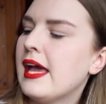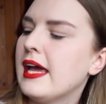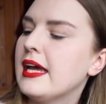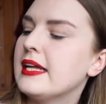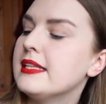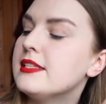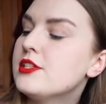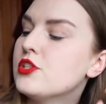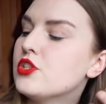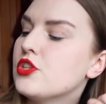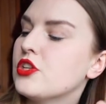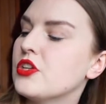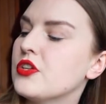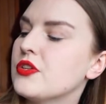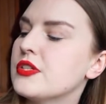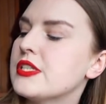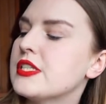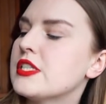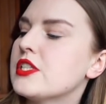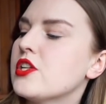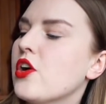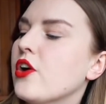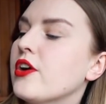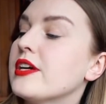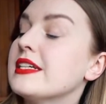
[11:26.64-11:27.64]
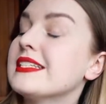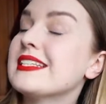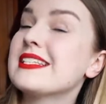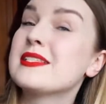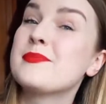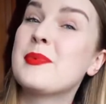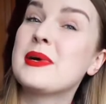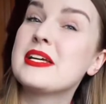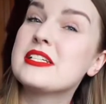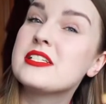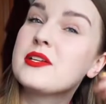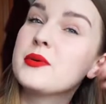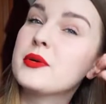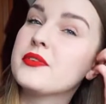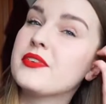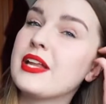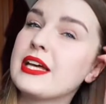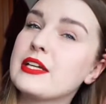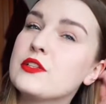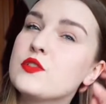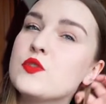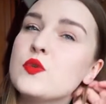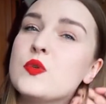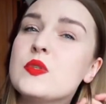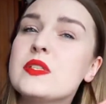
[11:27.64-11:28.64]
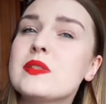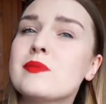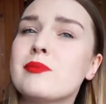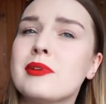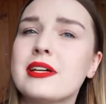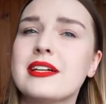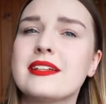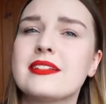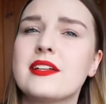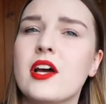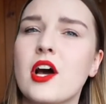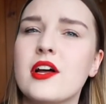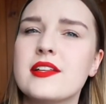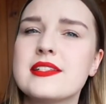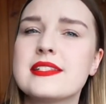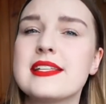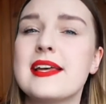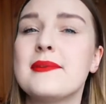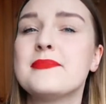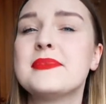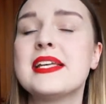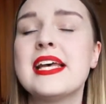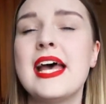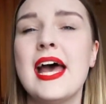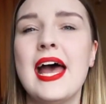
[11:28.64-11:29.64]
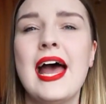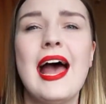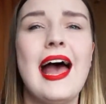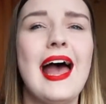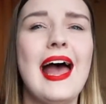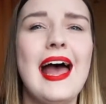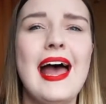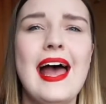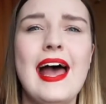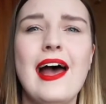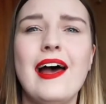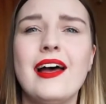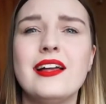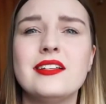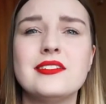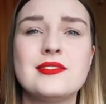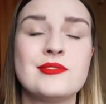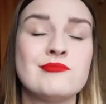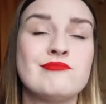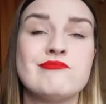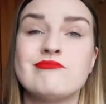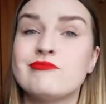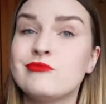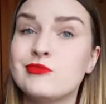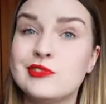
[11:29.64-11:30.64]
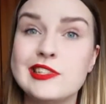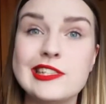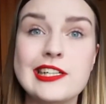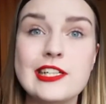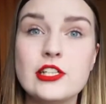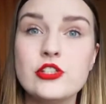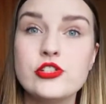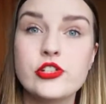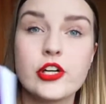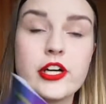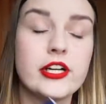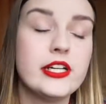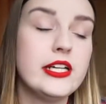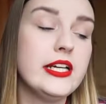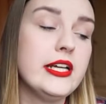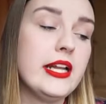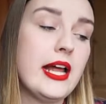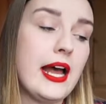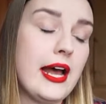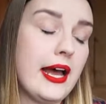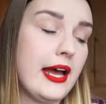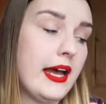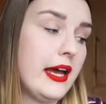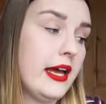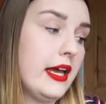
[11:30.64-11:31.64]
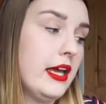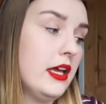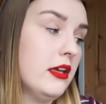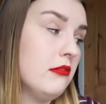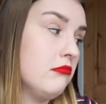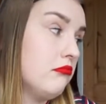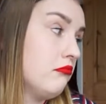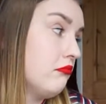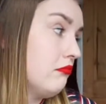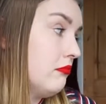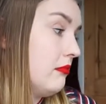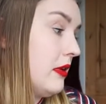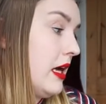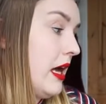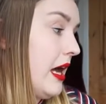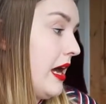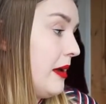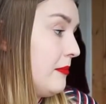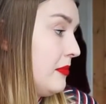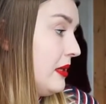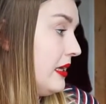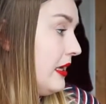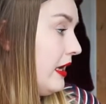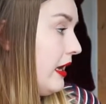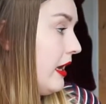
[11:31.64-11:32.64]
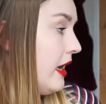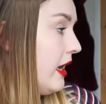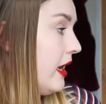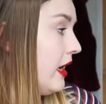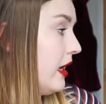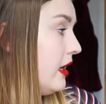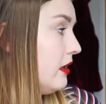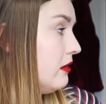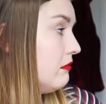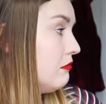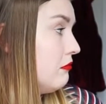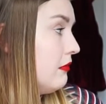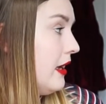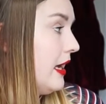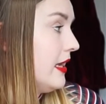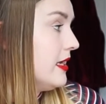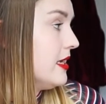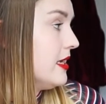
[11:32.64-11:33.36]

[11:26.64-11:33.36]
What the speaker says: indigenous stories, especially with like two-spirit concept, and really enjoyed it. Happy I read